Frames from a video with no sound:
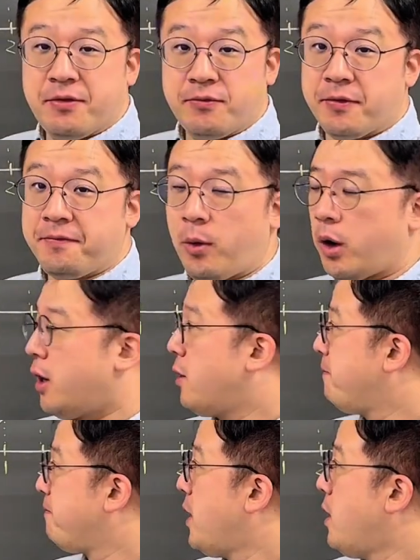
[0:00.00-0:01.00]
over 4.
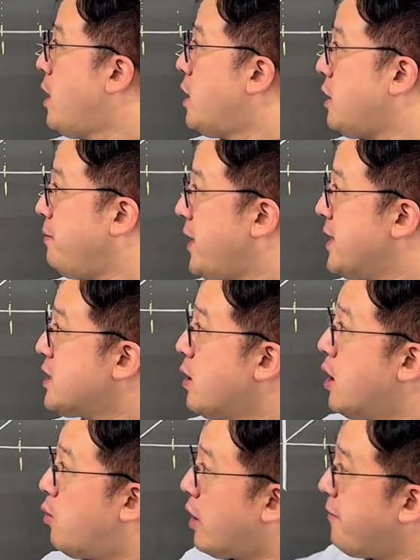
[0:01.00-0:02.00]
That means
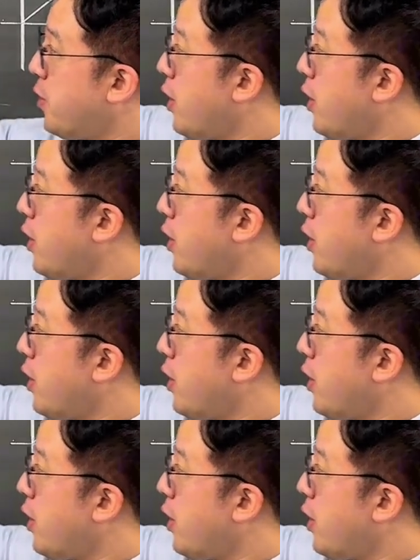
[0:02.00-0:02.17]
whatever